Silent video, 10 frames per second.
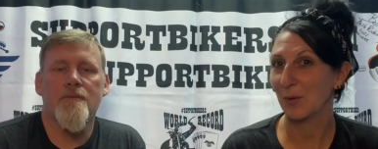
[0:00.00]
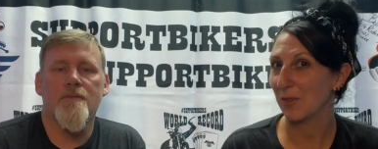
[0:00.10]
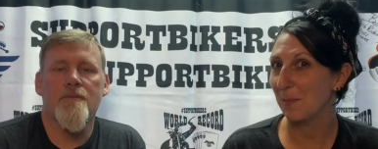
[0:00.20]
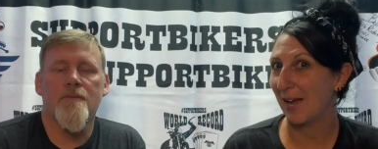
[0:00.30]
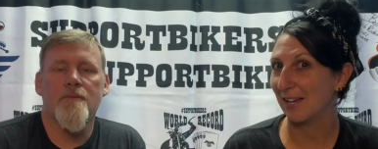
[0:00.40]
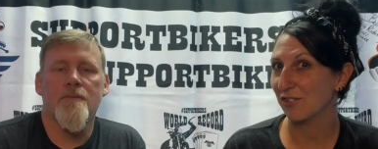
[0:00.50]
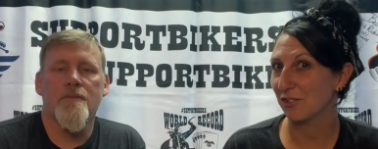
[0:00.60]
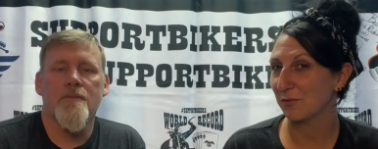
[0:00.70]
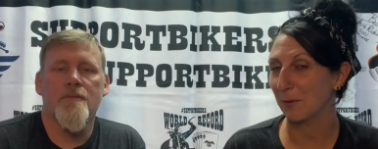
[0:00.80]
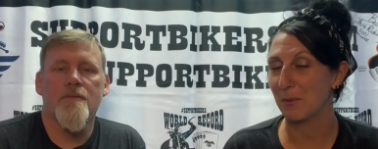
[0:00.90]
Speaker 1: we're the
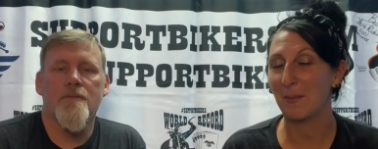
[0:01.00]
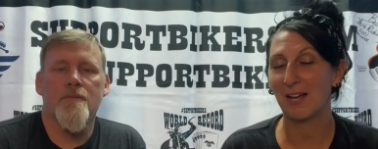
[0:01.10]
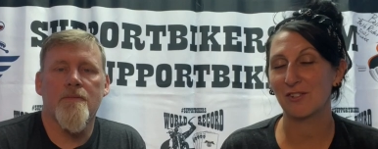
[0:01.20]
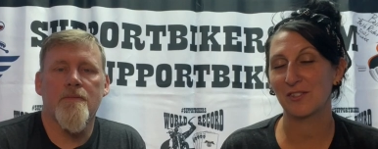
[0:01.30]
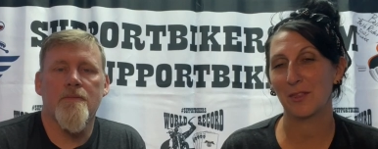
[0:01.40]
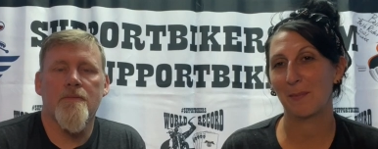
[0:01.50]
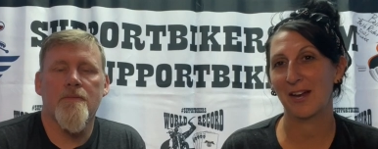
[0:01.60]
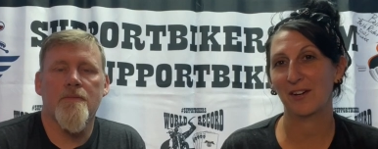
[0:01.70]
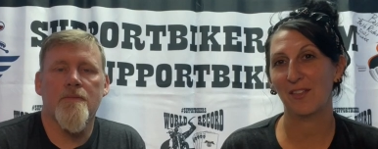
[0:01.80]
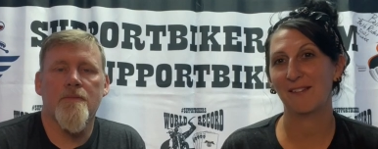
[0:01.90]
Badgers from the Badgers and the
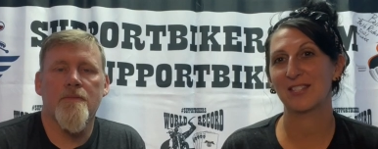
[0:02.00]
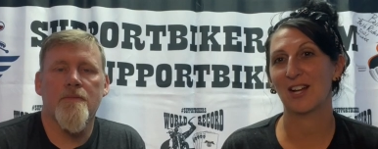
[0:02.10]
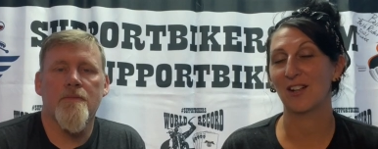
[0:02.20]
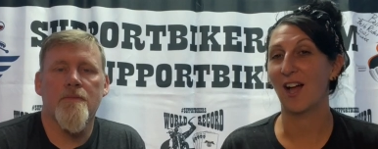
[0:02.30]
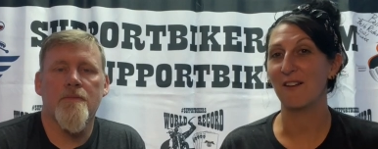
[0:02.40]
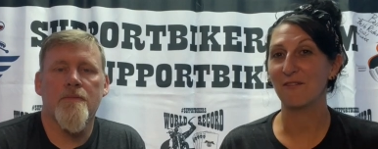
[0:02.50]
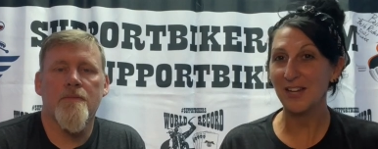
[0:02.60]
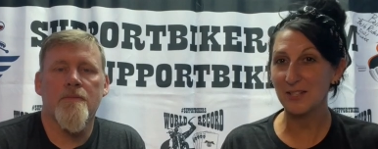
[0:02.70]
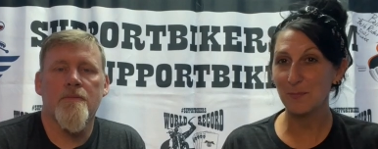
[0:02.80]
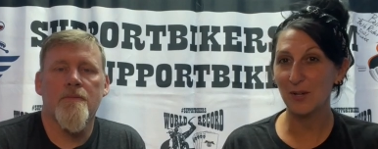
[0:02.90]
Biker Lifestyle on
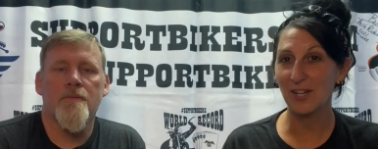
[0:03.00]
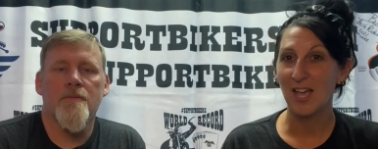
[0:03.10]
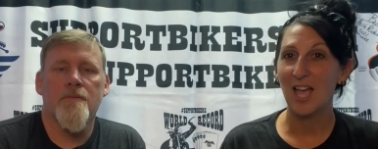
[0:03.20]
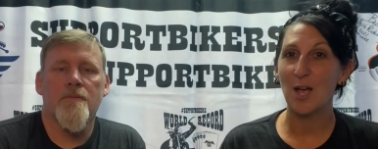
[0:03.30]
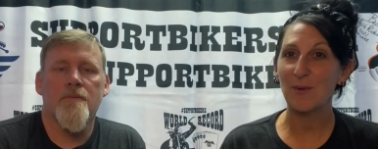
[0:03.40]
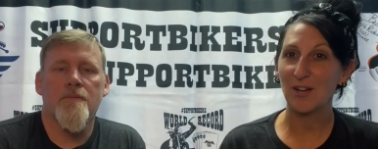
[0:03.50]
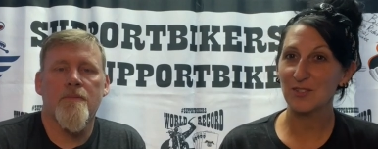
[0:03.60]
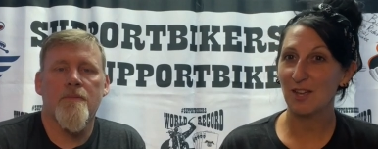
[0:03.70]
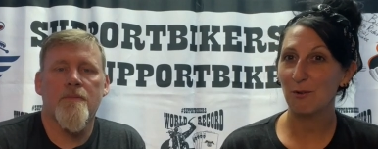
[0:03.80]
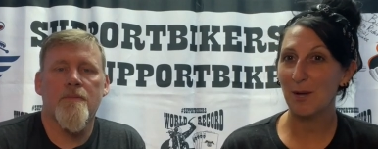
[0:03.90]
Facebook. And we
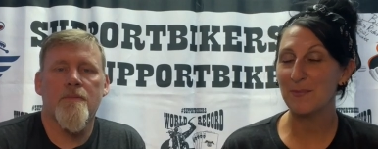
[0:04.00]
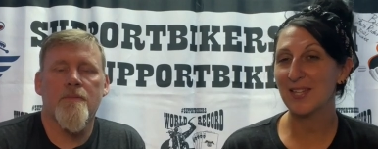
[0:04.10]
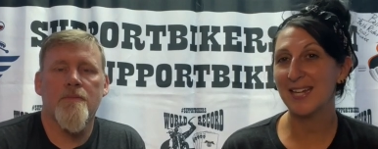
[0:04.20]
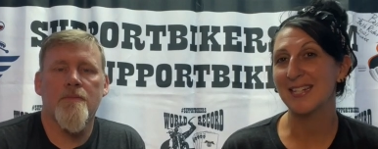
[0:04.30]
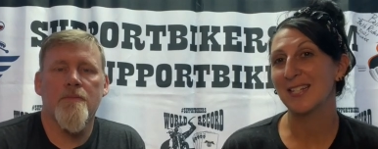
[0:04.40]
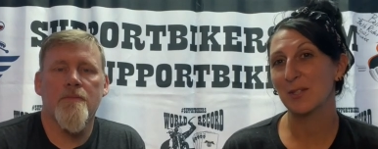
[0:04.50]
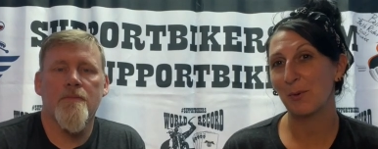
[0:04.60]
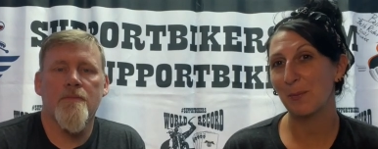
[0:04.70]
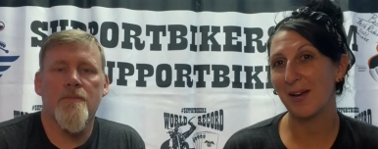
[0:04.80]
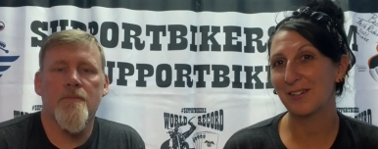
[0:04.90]
also have a website,
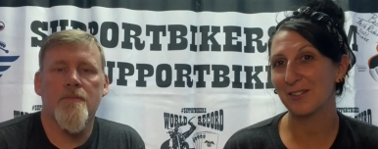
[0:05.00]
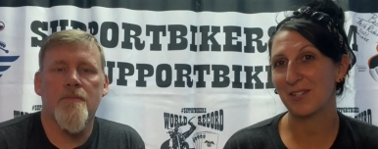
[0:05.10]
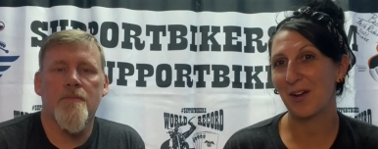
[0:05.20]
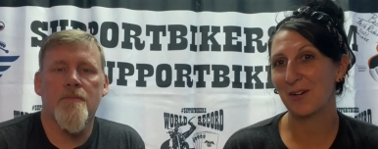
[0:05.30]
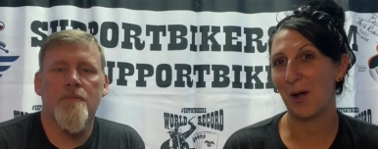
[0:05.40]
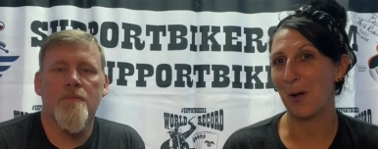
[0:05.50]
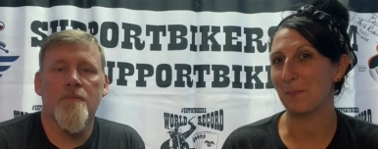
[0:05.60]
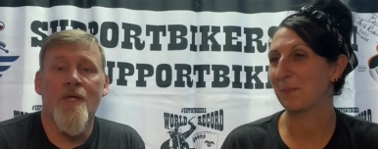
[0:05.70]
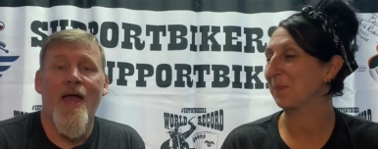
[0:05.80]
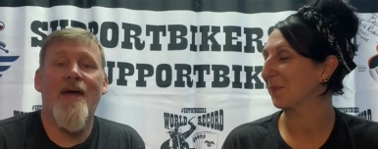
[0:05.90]

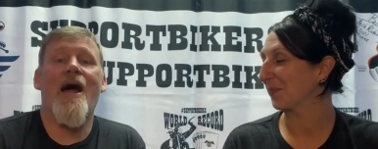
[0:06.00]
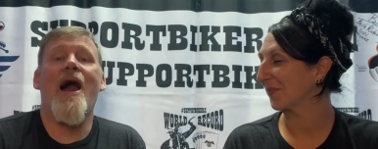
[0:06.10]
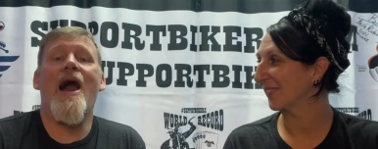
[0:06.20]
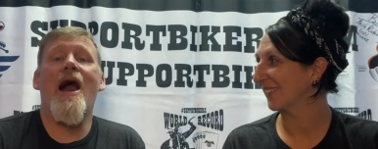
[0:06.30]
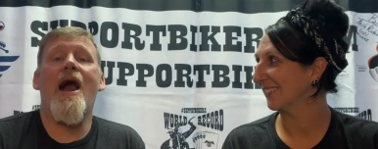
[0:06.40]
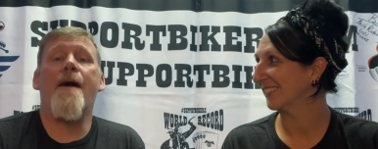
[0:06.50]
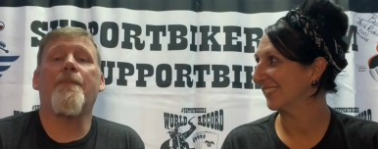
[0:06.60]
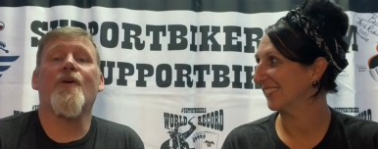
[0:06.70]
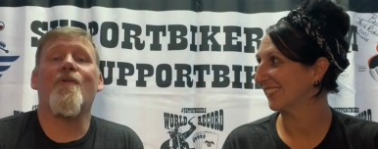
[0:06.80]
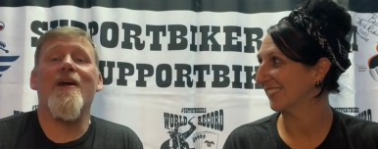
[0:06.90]
supportbikers.com.
Speaker 2: And I'm
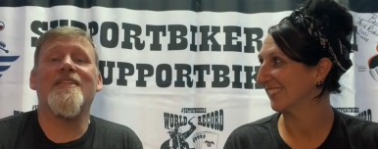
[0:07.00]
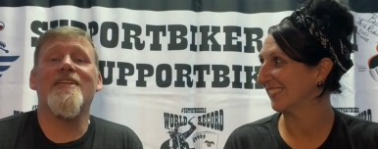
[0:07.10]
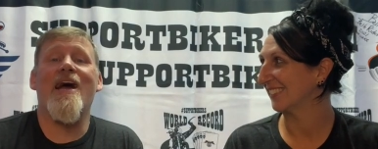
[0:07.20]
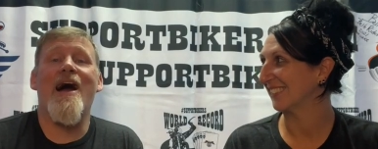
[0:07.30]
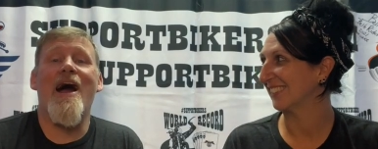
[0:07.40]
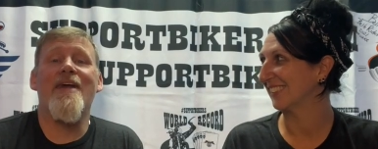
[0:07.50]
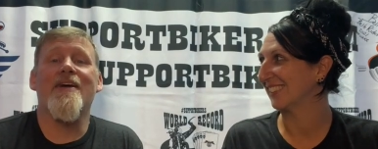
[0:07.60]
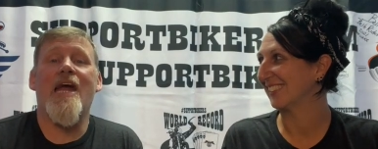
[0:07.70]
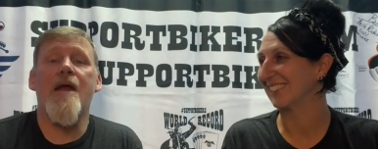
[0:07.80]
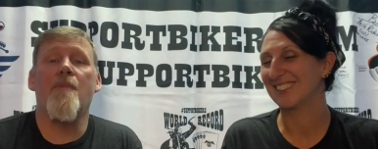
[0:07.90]
the crazy guy that
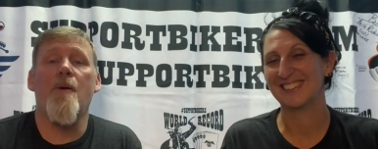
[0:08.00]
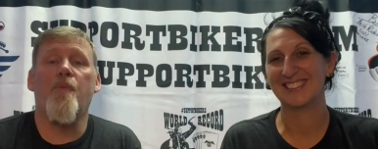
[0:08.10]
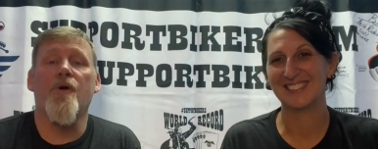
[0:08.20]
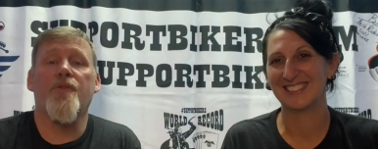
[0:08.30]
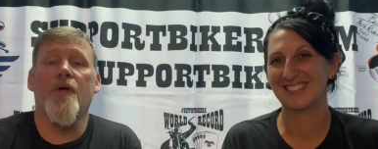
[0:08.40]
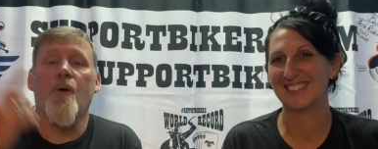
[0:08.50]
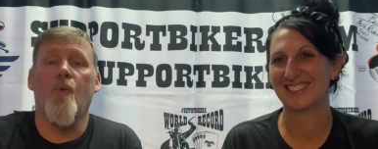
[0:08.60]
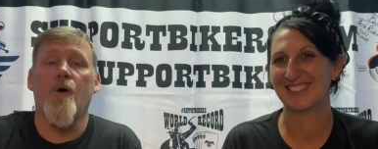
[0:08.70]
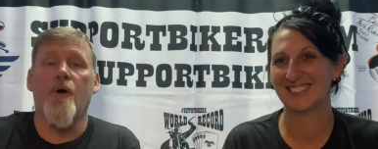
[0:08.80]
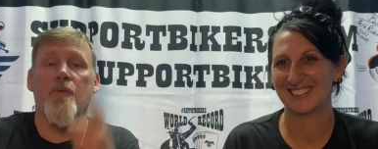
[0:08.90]
came up with the
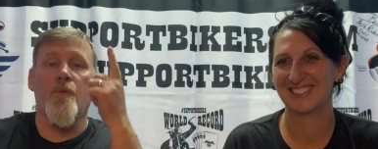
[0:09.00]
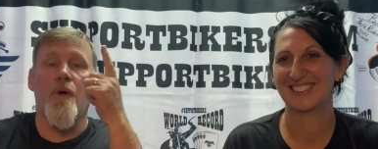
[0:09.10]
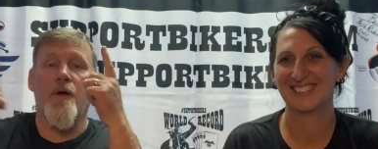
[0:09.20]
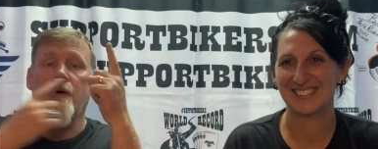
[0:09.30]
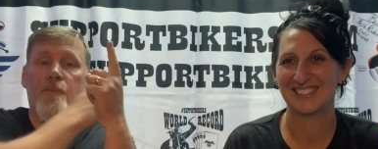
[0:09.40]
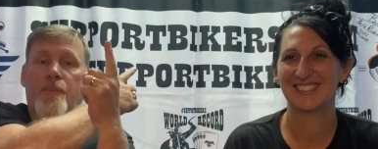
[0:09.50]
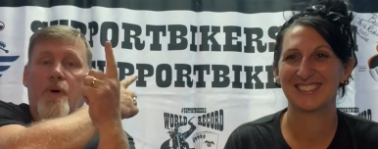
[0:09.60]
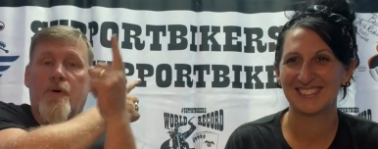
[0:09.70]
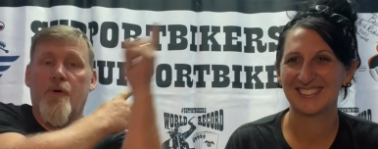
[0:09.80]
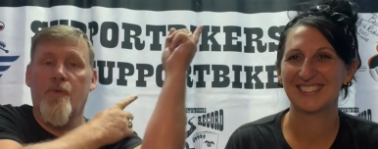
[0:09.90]
world record
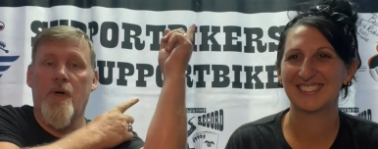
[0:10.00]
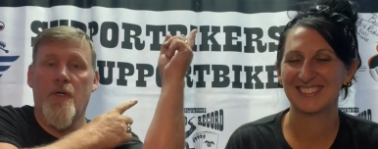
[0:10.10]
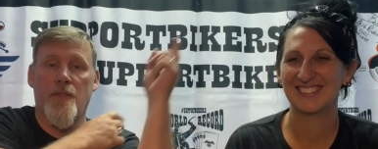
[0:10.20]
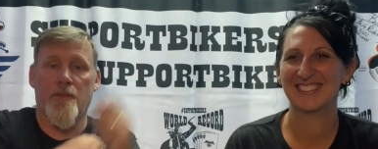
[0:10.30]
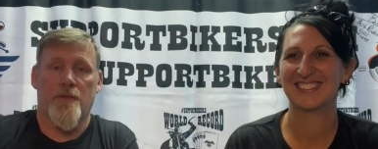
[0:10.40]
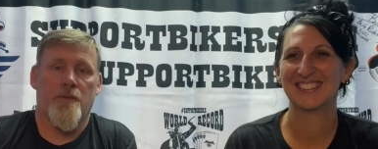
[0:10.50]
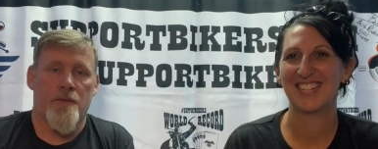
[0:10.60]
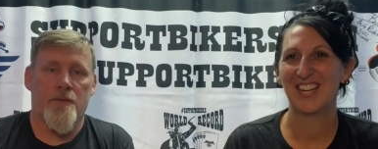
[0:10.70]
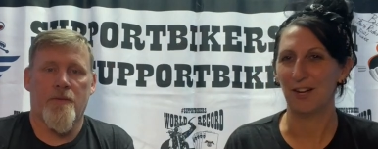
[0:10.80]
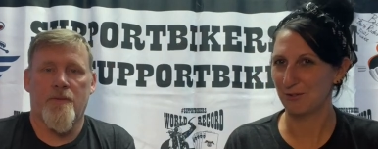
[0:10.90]
poker run.
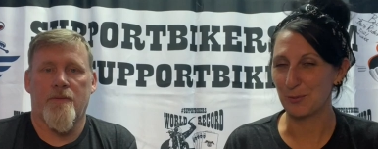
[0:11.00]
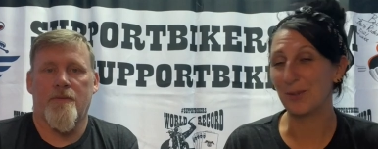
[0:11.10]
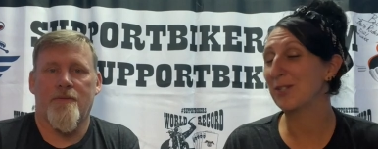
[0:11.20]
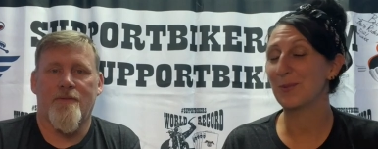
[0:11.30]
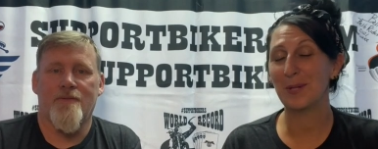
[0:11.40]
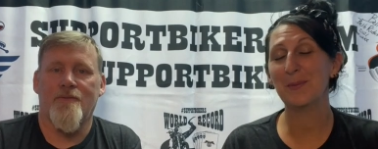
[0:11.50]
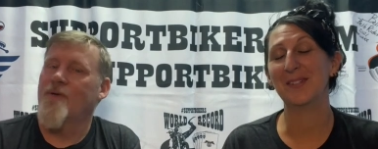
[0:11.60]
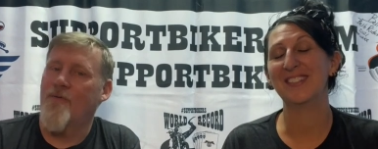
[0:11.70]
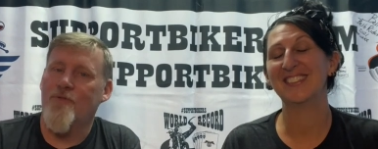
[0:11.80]
Of
Speaker 1: 2021.
Speaker 2: Of